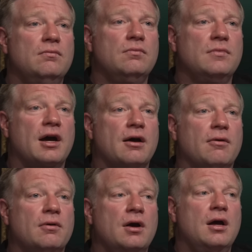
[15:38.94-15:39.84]

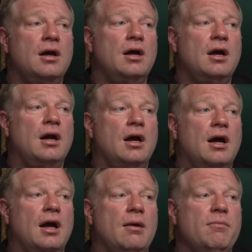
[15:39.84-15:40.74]
Now,
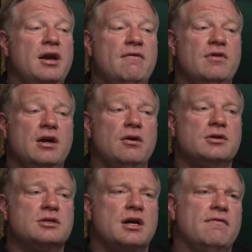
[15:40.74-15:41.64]
but even there,
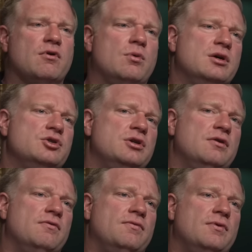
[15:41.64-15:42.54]
it's kind of a question
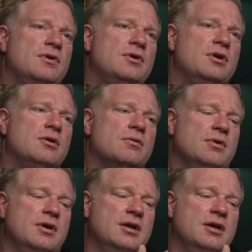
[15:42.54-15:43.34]
of, you know,